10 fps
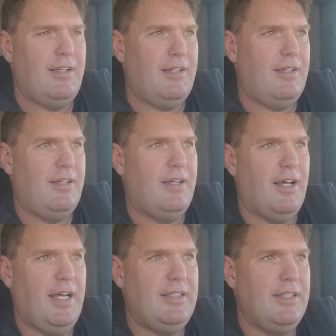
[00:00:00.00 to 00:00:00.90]

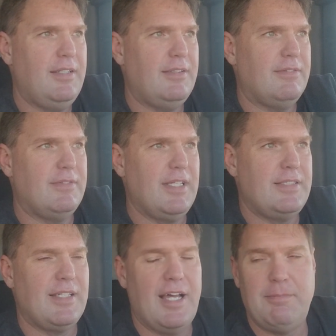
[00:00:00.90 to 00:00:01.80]
I did it, they
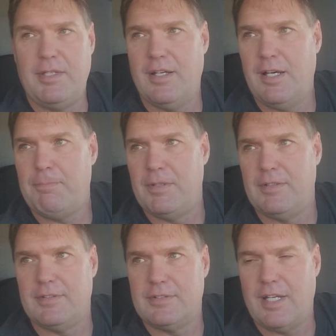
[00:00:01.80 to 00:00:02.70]
signed me up
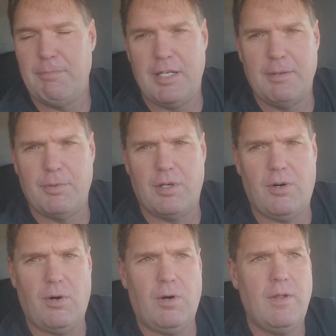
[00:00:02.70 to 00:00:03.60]
and I've been able to
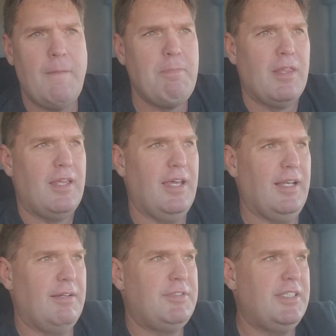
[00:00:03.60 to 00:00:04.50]
haul.
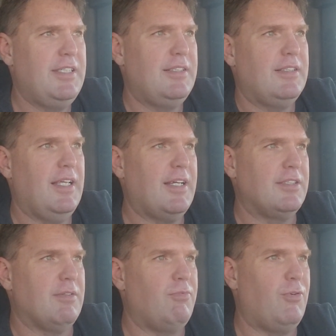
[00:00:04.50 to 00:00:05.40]
And I've seen, on
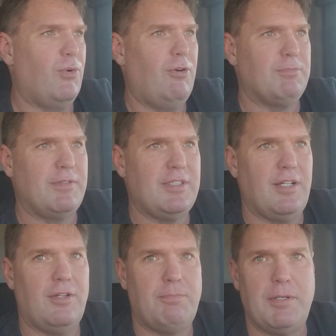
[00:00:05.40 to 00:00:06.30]
some forums, I've seen
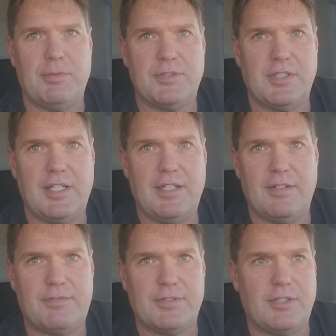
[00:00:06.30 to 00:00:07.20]
other people say
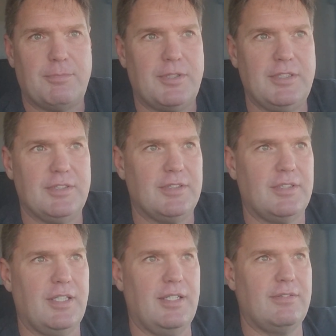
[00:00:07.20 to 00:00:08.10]
that for some reason
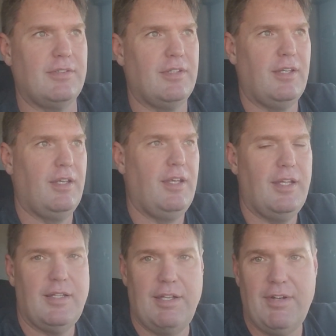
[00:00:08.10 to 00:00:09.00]

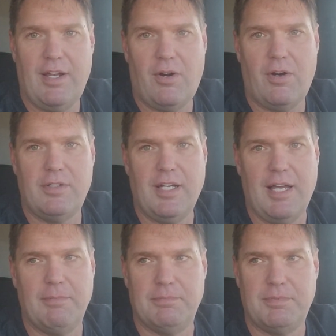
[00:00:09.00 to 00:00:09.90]
they've had a hard
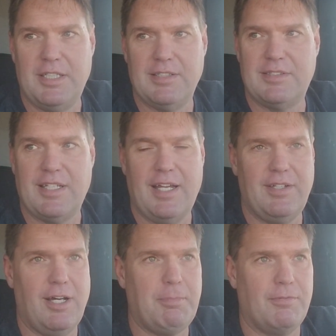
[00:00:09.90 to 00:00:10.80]
time getting signed
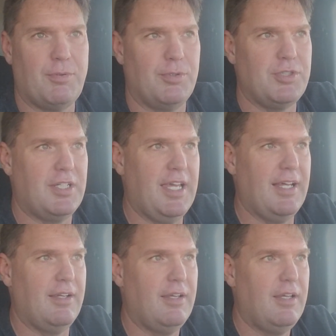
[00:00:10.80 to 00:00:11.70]
up, and of course you
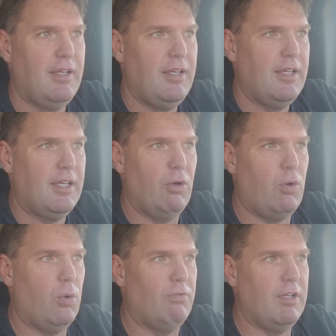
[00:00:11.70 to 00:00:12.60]
can't get a
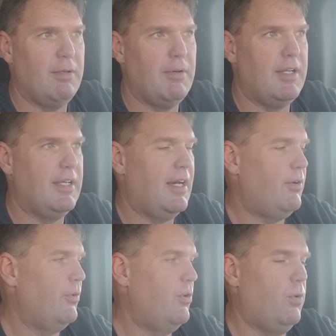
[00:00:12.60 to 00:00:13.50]
hold of anybody. I
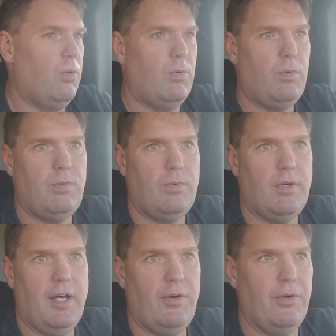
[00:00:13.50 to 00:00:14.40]
don't know
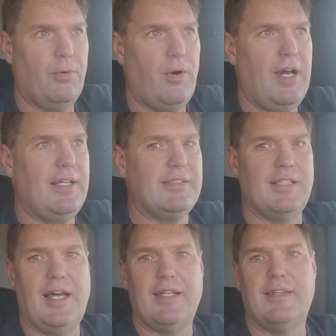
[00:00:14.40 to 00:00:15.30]
why it's
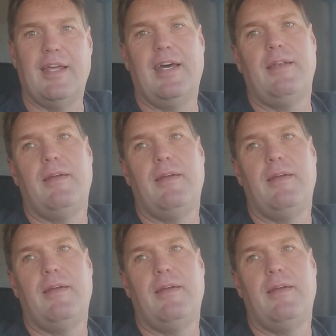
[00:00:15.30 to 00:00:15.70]
like that.